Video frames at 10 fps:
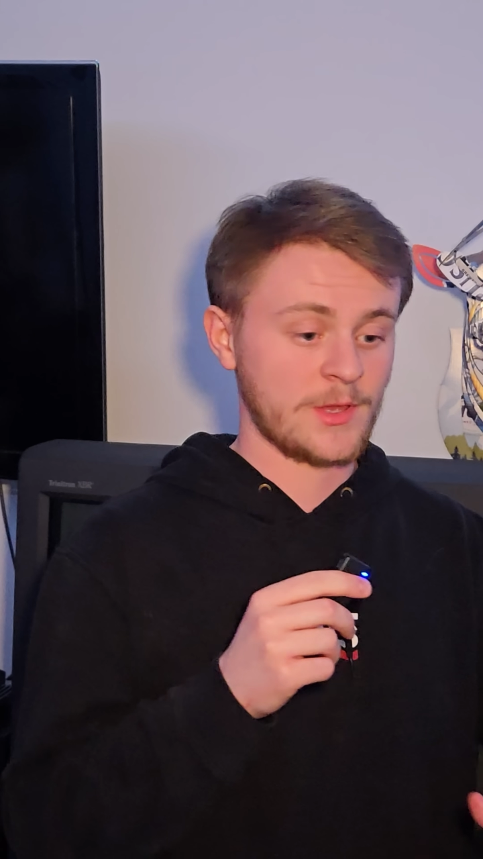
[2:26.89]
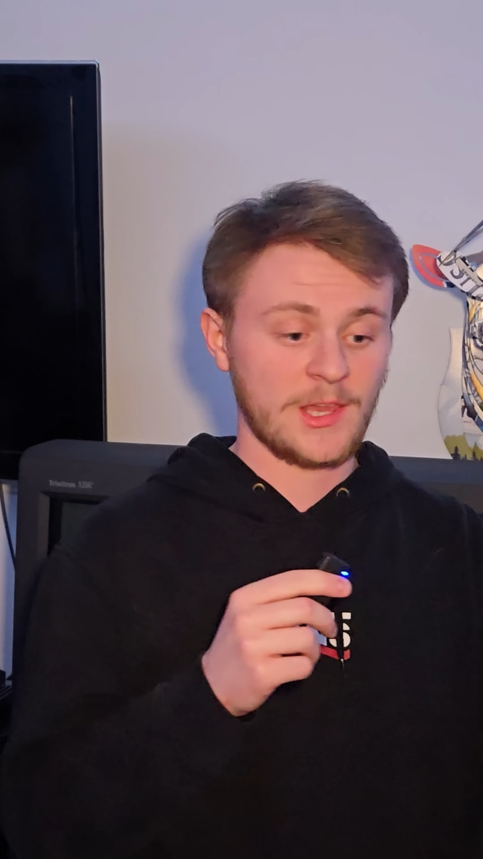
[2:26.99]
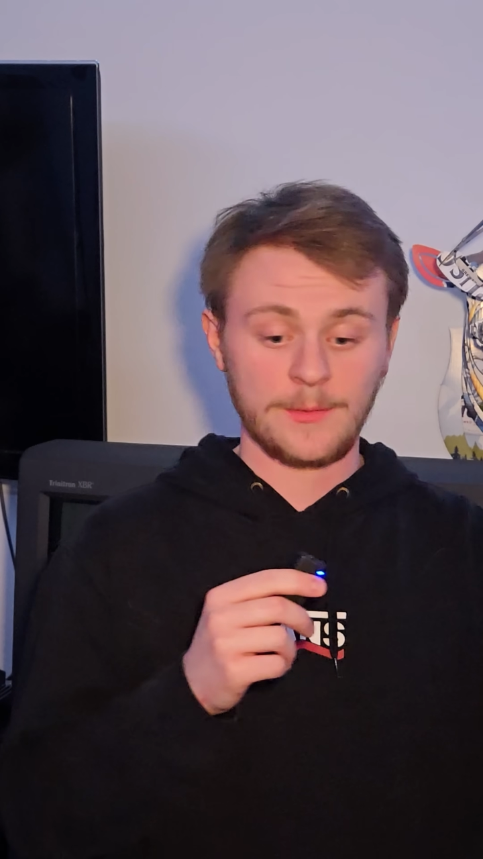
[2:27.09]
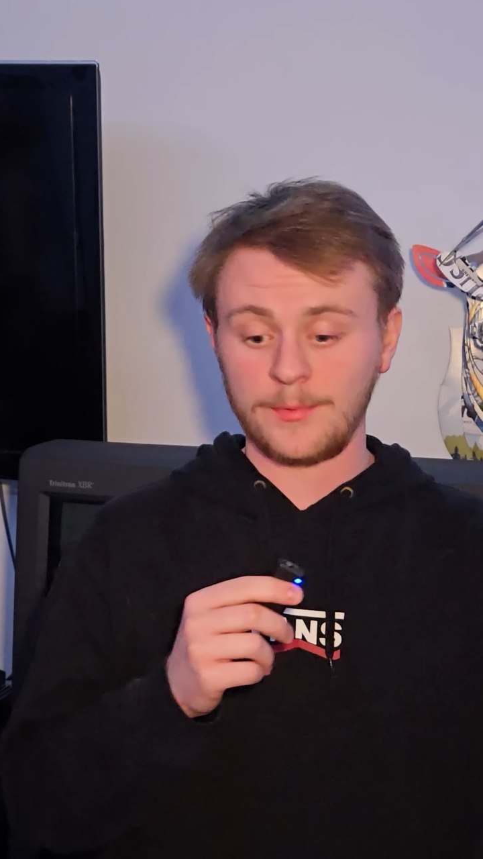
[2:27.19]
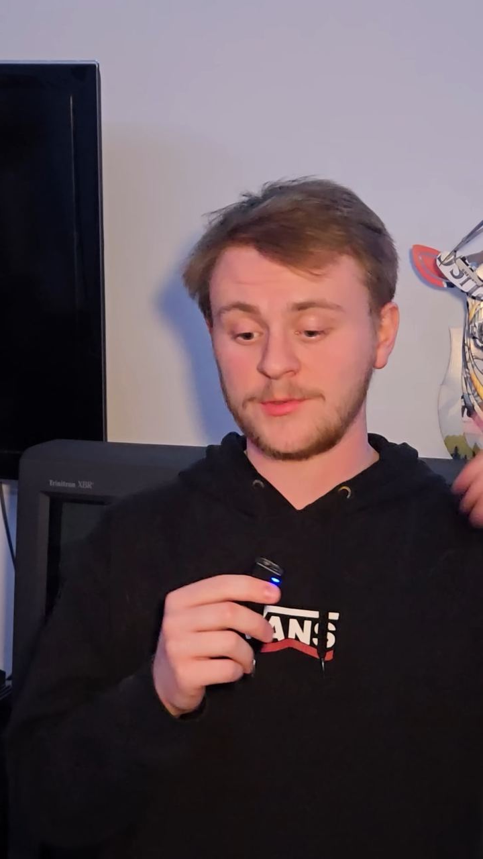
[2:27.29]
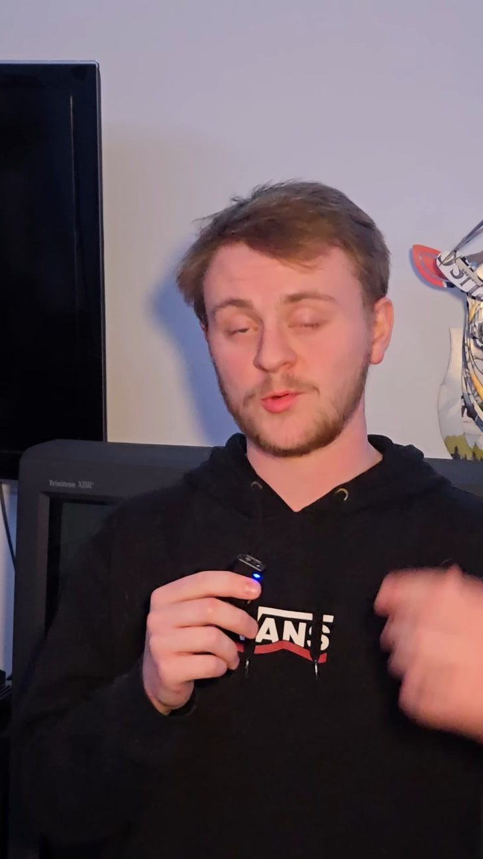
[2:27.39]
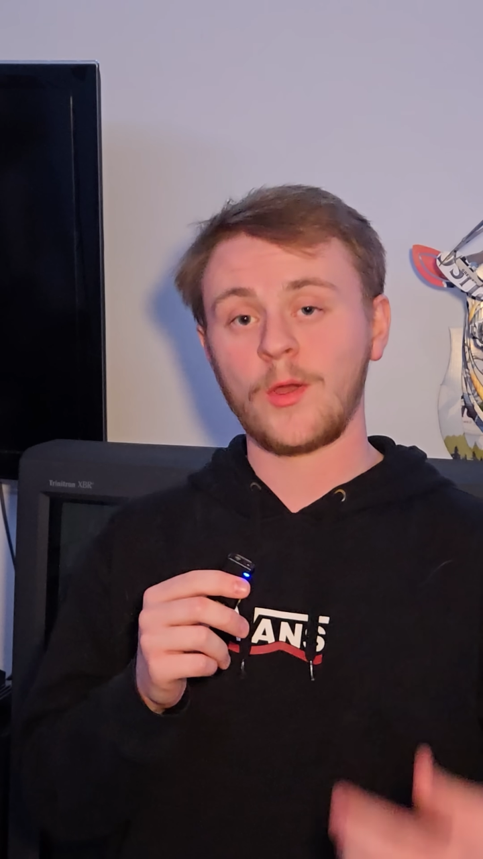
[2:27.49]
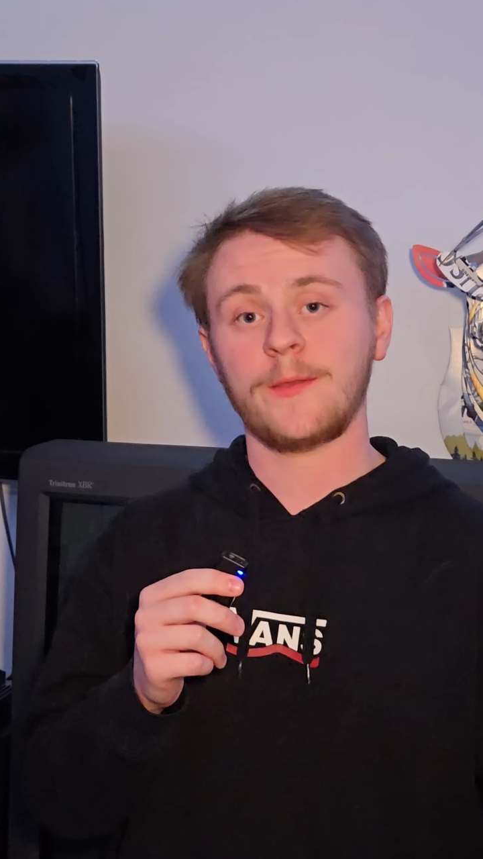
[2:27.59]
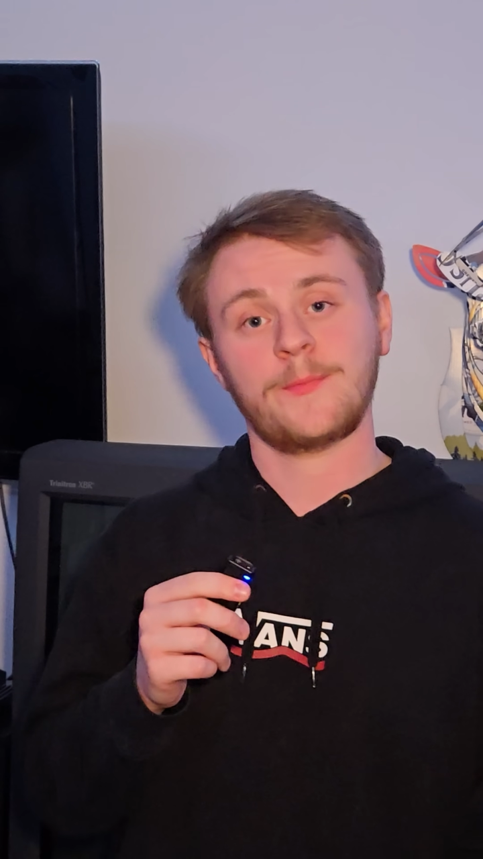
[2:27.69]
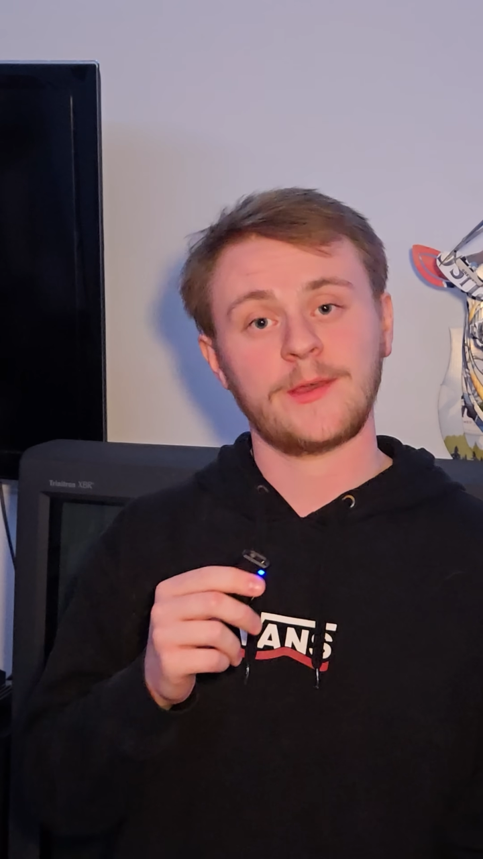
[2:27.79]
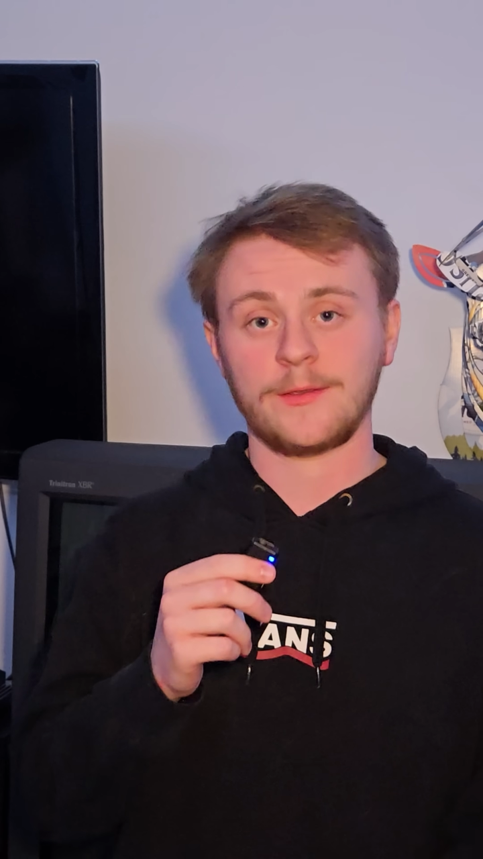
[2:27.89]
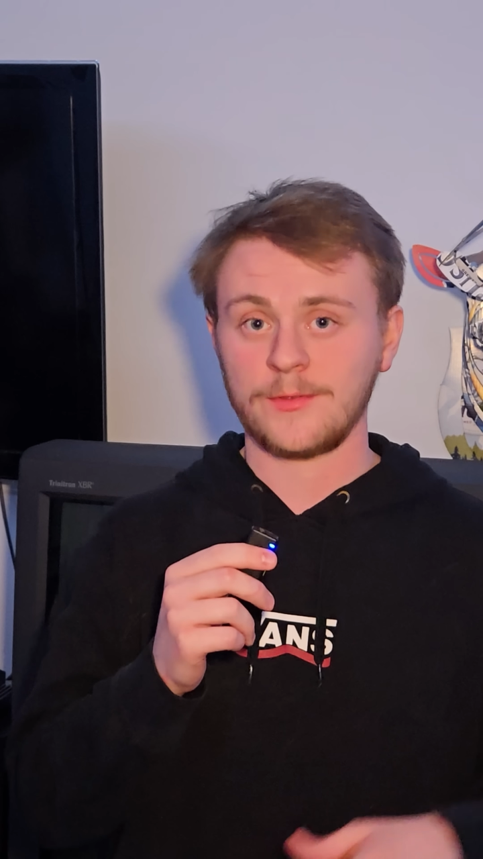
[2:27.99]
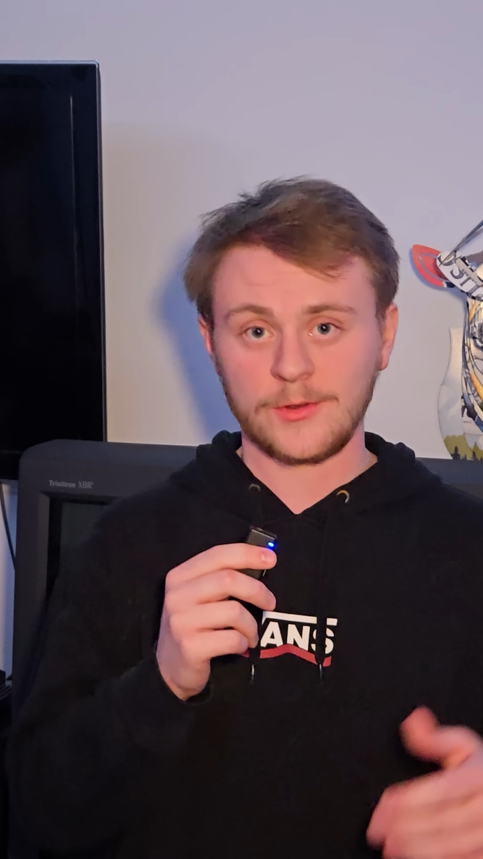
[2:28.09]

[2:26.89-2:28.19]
keep swiping,